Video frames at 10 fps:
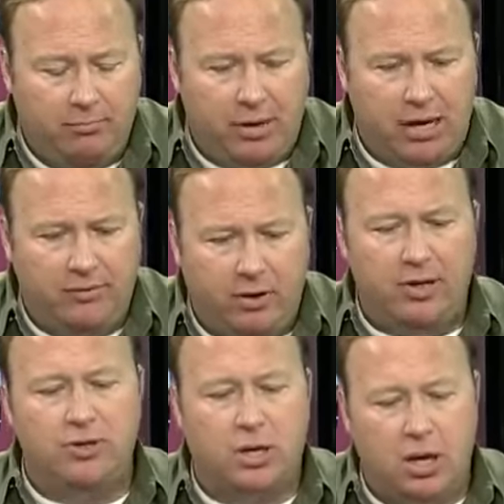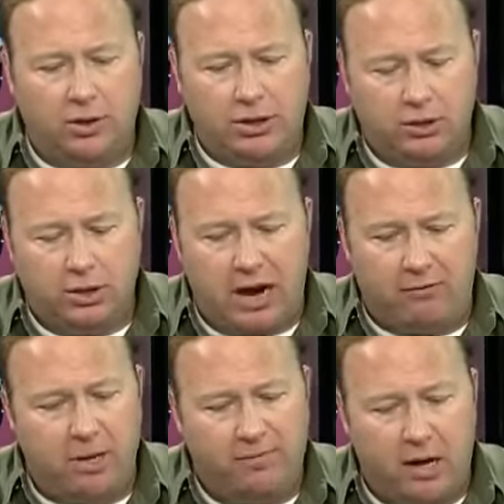But there is a culture in
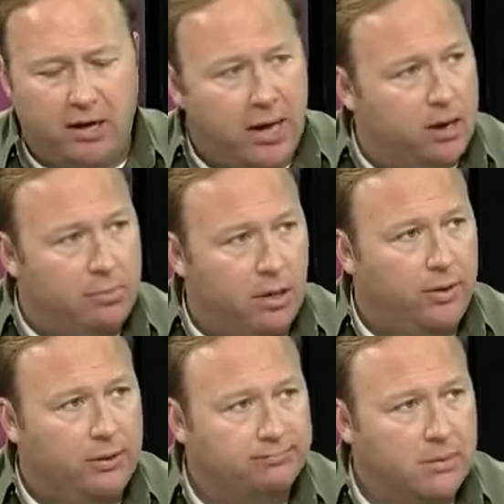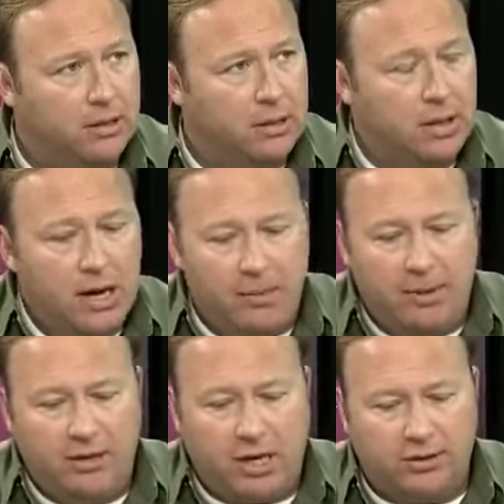government of unaccountability. I
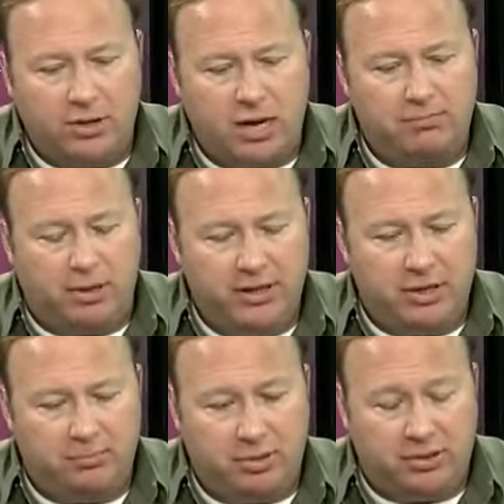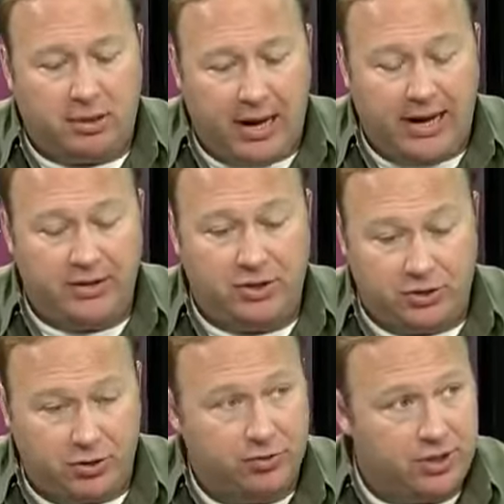mean, it's like the state police that put their hands,
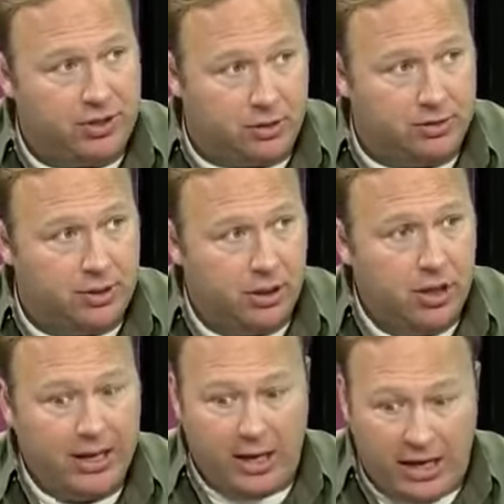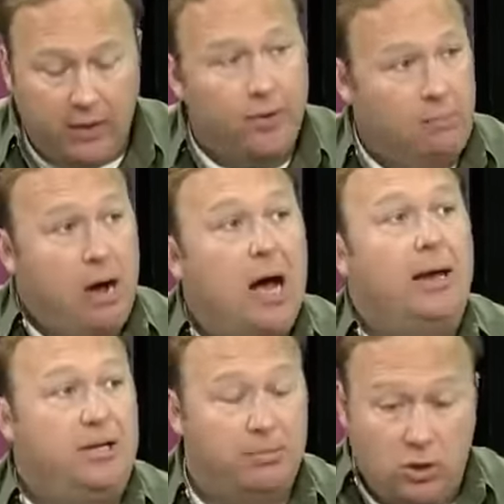the two sisters, in their
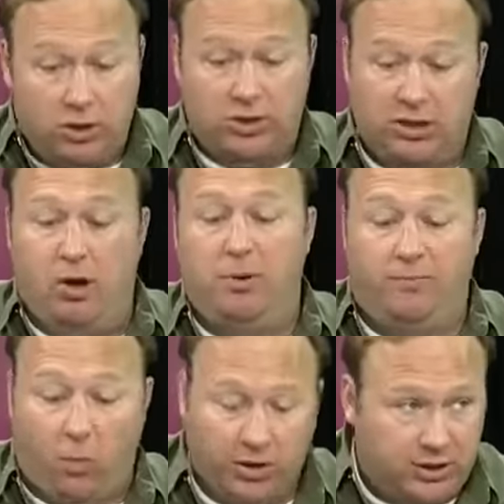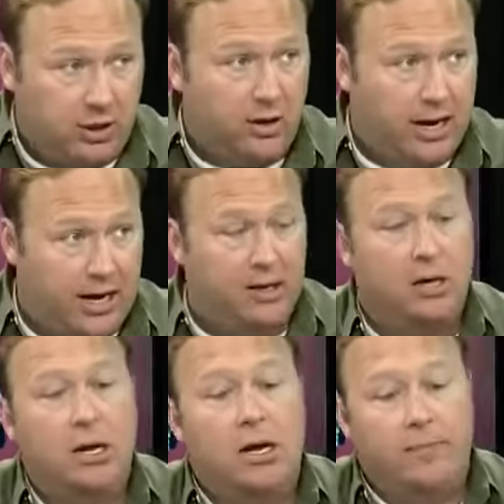bodies. I mean, you could see the woman foisting her hand
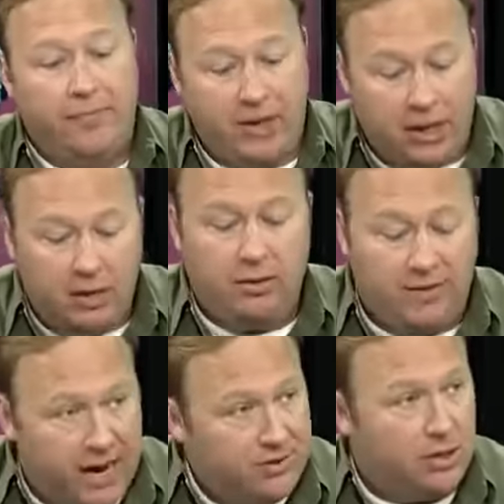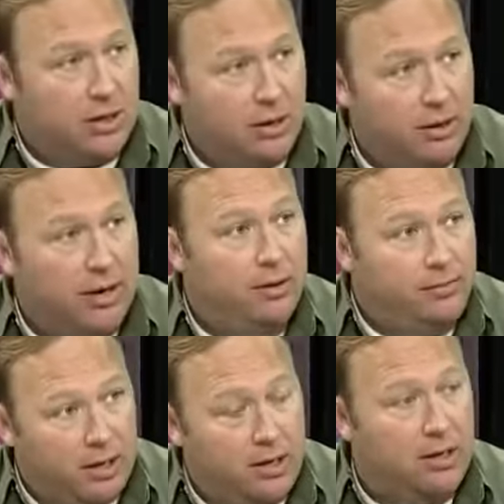in the vaginal area,
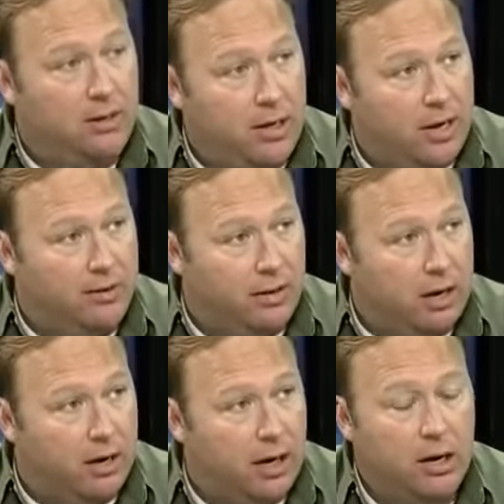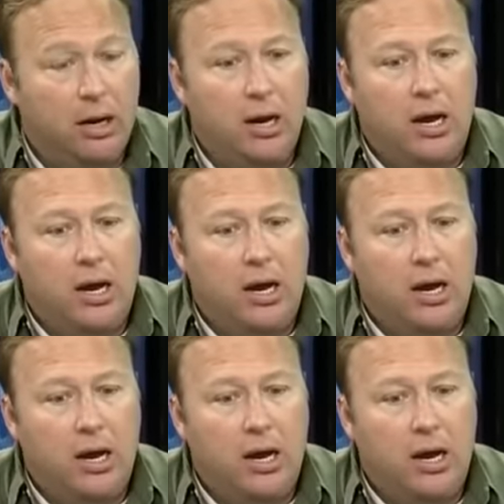then into the other area.